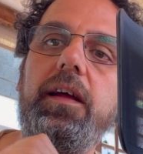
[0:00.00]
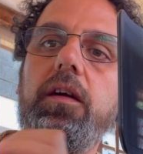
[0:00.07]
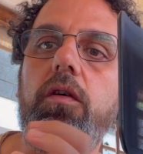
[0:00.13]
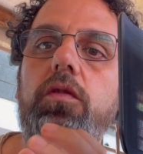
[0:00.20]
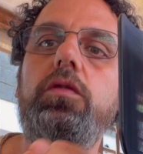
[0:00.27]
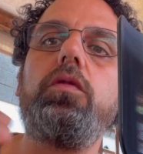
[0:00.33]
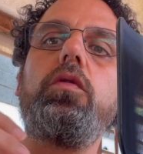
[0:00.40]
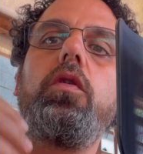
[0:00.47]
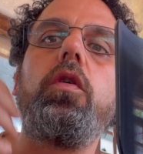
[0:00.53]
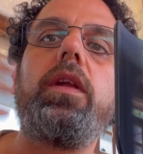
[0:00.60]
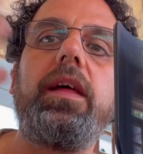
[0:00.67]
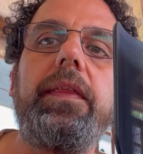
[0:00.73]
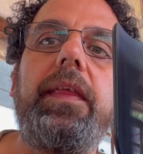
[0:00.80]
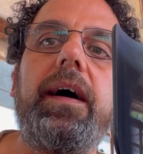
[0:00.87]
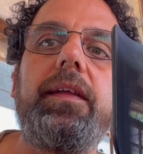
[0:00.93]
going to
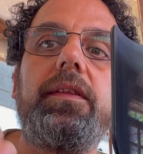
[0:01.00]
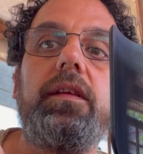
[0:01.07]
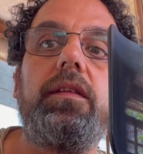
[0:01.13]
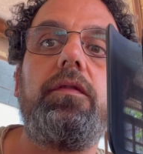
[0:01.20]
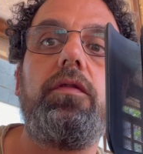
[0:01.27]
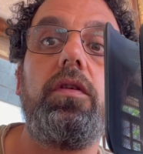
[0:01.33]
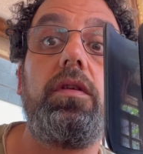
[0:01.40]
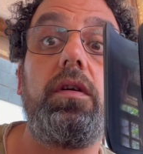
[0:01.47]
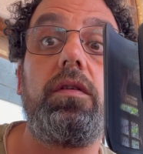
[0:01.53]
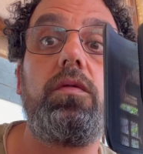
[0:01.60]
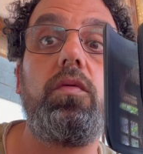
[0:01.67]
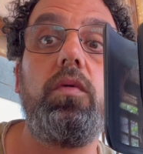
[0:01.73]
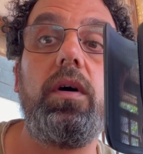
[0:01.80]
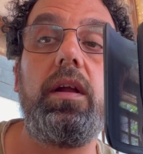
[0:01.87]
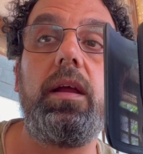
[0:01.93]
connect that in the future
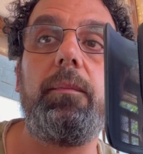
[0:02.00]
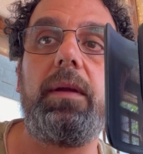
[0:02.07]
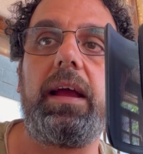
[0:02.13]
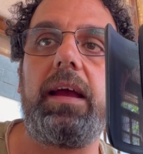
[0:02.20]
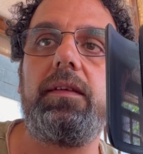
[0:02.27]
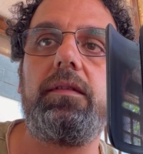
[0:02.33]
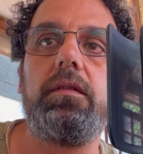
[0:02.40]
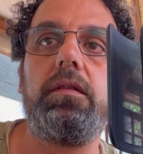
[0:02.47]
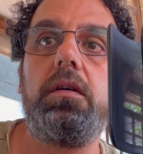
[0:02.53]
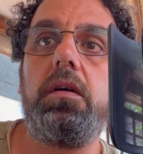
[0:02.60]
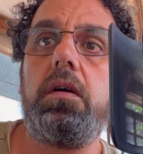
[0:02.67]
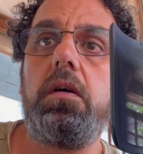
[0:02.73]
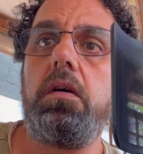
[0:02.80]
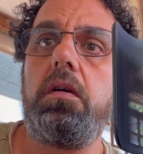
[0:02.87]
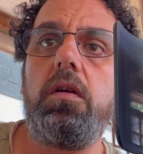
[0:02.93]
to an application.
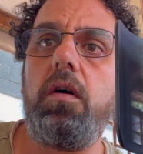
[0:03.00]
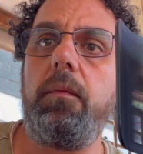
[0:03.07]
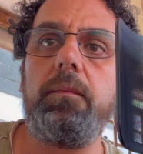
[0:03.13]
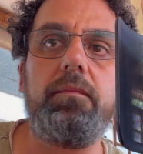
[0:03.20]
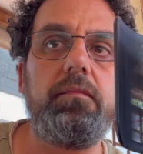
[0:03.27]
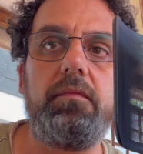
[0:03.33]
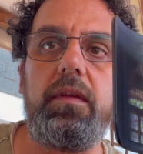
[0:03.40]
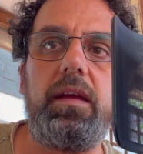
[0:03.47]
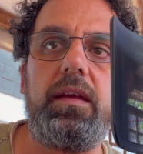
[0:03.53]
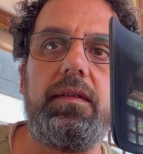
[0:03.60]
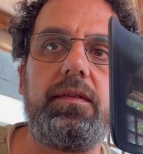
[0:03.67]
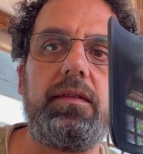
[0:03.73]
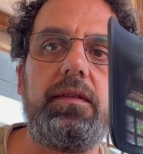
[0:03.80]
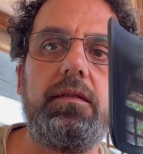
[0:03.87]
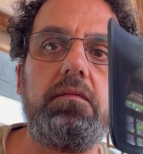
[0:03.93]
No,
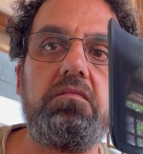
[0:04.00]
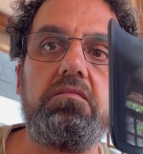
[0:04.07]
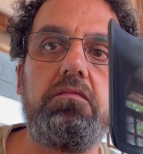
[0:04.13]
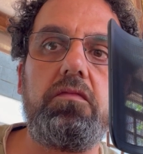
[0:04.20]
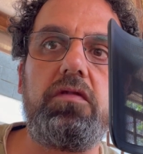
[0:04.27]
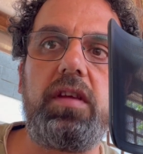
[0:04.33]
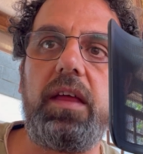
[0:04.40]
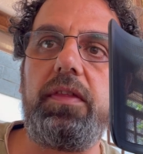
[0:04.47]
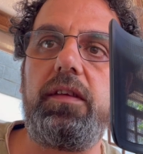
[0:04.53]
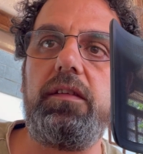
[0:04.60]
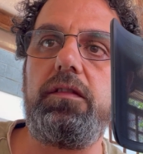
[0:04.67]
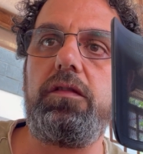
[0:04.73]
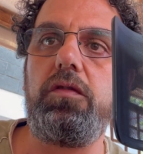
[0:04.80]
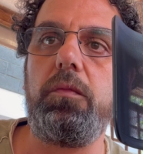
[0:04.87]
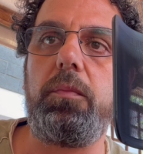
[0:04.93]
it's something
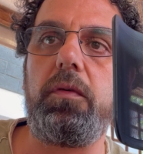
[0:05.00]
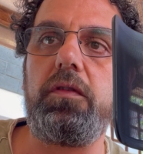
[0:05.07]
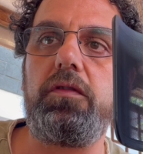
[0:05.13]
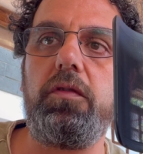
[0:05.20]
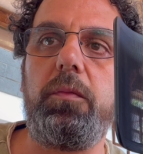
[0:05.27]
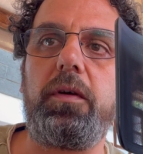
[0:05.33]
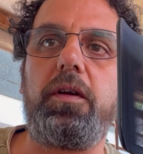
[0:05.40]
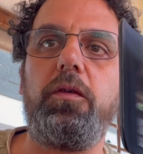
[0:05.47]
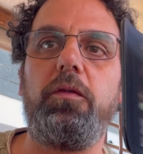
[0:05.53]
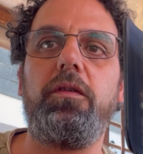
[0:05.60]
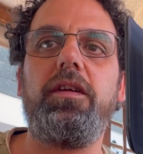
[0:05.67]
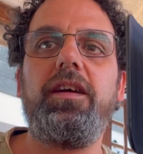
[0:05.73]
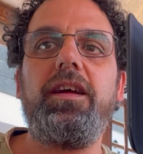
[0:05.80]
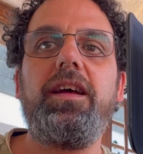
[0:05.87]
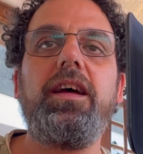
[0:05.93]
super, super cool.
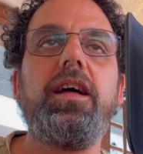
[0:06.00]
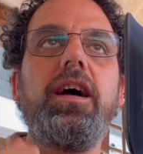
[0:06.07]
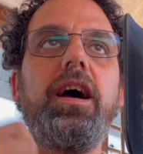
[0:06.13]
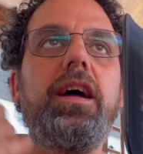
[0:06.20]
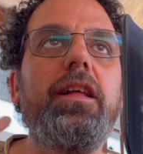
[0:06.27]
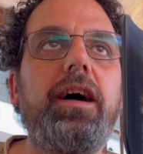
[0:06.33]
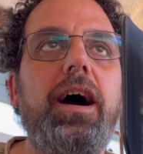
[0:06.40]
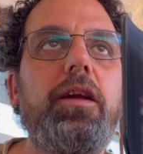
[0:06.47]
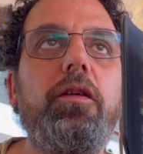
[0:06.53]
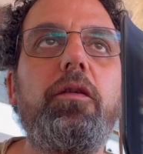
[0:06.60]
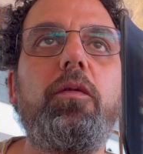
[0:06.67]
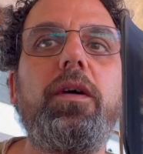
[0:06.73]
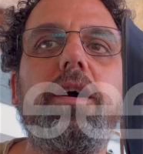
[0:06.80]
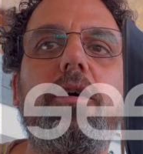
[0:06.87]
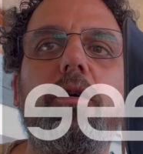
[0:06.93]
Another
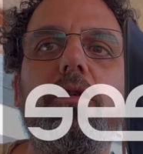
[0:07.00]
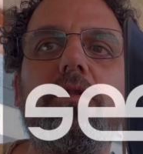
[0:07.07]
one called